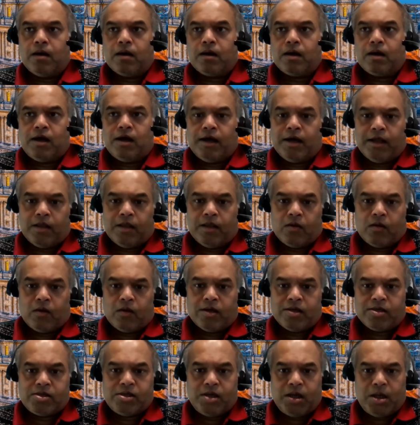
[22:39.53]
container
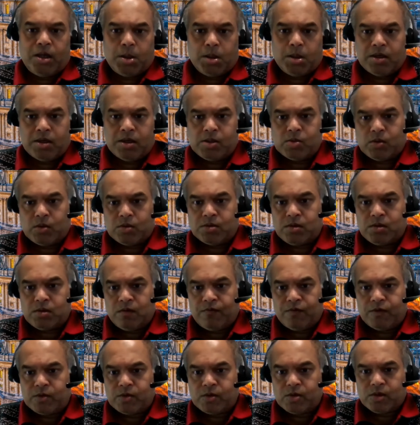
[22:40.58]
orchestration and so on and so
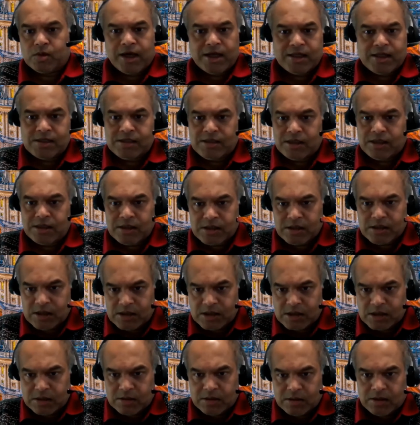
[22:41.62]
forth. So that's
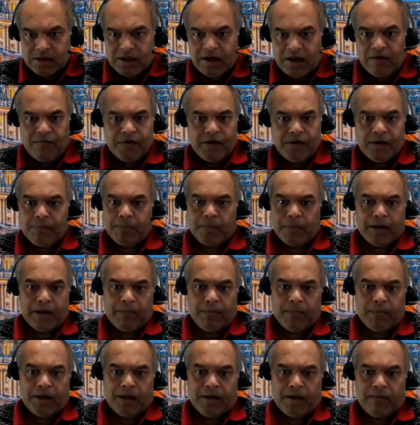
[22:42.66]
just a delivery
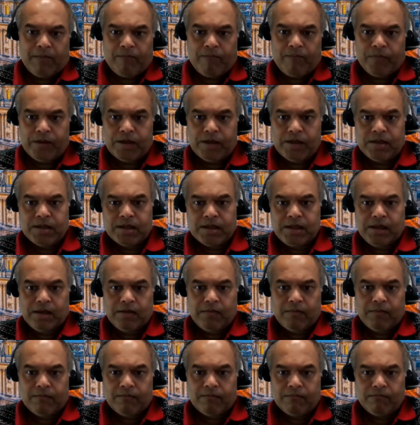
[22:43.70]
pipeline. There is
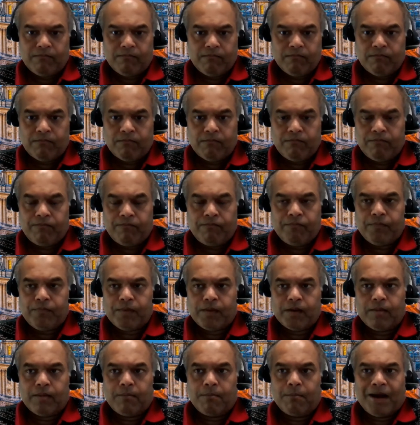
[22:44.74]
nothing
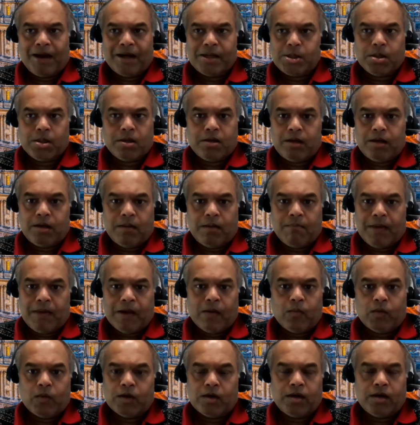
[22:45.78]
magical in
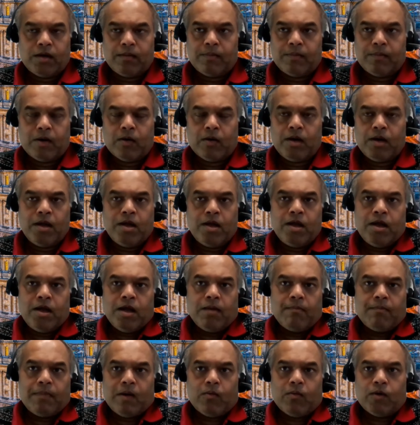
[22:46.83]
my world about
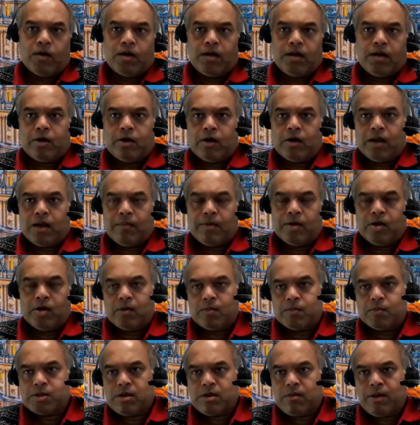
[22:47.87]

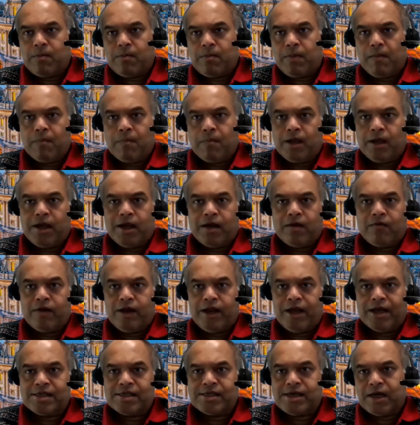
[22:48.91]
MLOps. I mean, people get
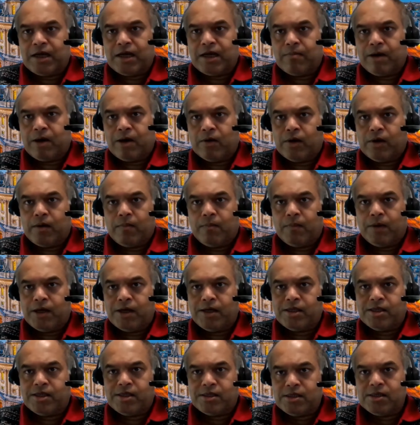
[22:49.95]
very excited about it, but
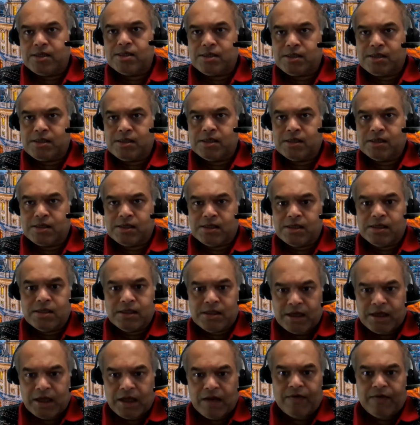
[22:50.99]

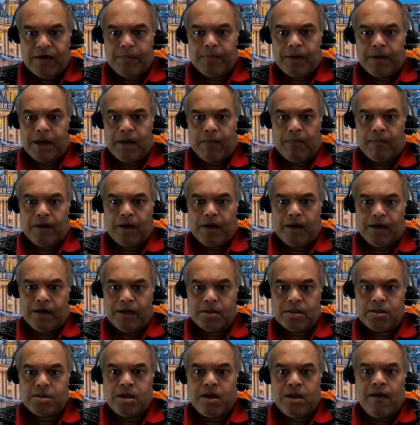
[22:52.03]
it's delivery pipeline.
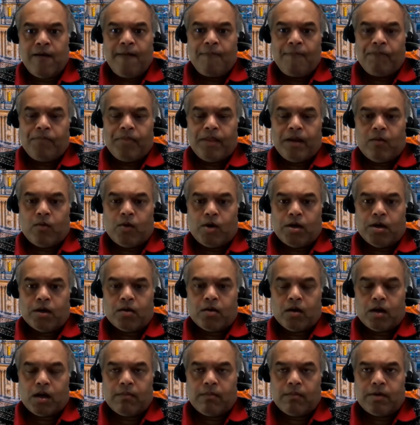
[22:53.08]
Yes. Now, what you're
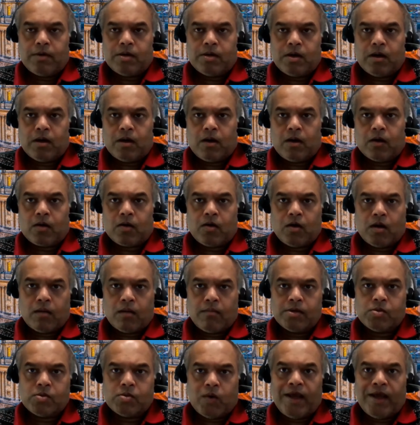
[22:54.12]
talking about
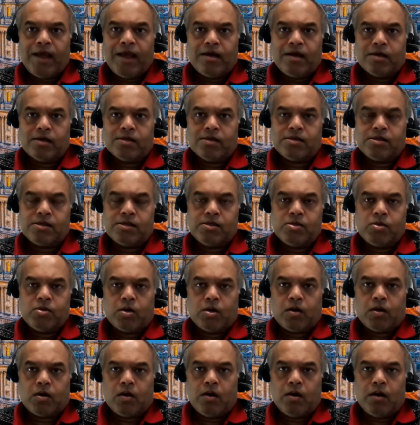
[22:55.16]
autonomous vehicles is
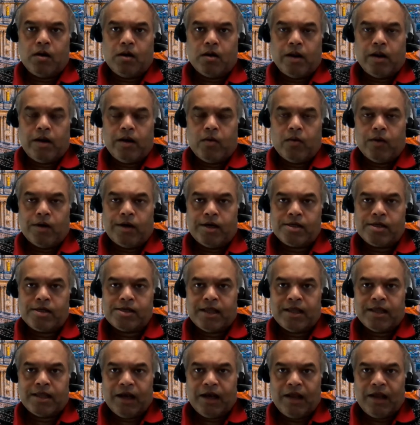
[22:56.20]
you're trying to
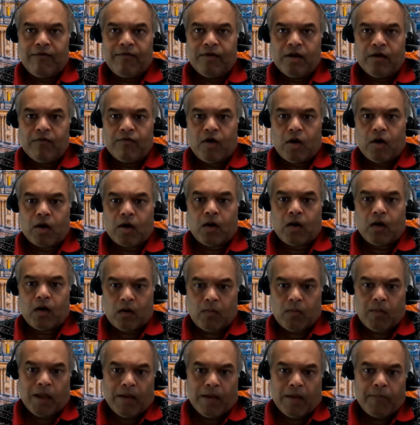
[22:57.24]
understand the level of
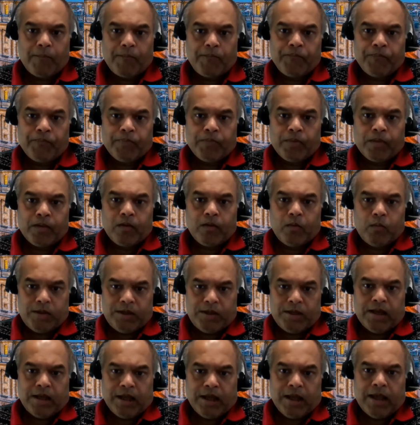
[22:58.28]
autonomy
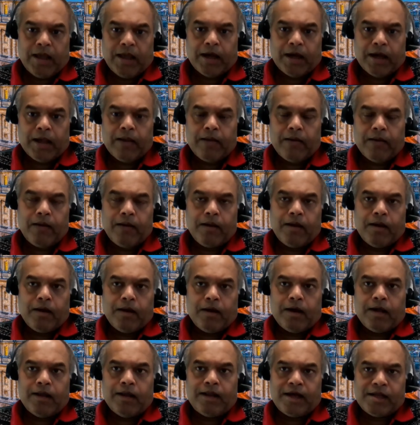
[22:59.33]
within AI,
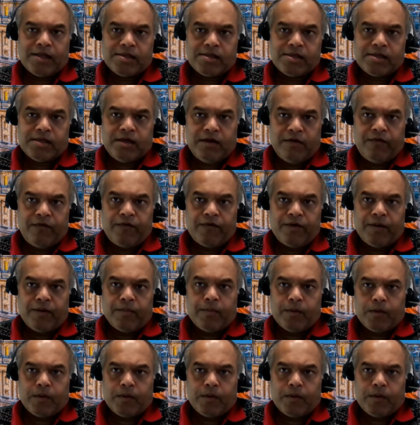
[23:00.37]
and that's a different